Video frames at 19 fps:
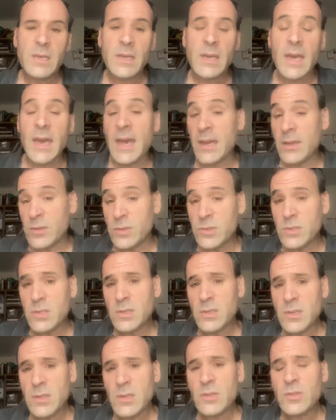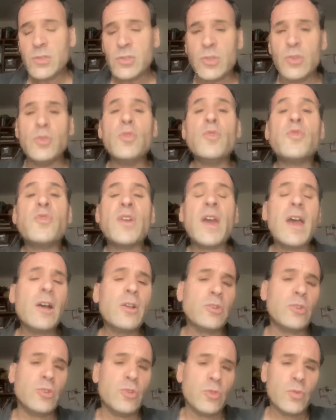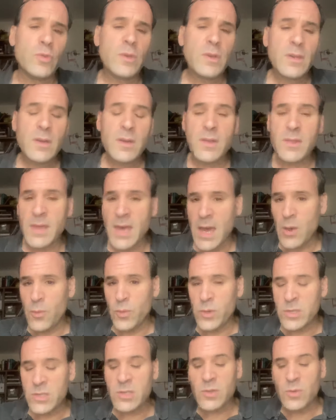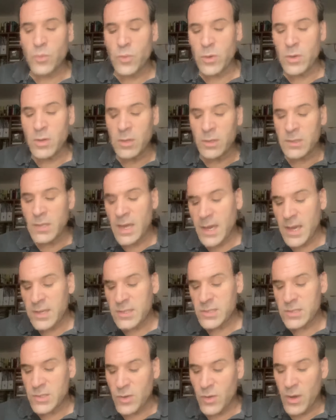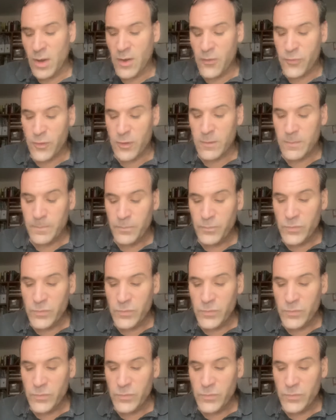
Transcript: and to value that which the world has to offer.